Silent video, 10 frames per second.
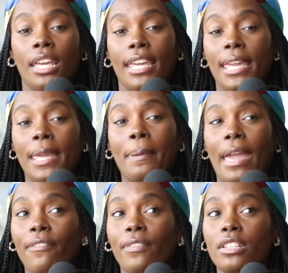He
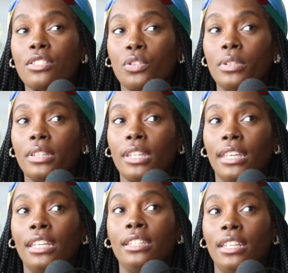paid for the scooter
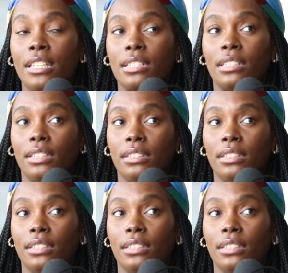thing initially.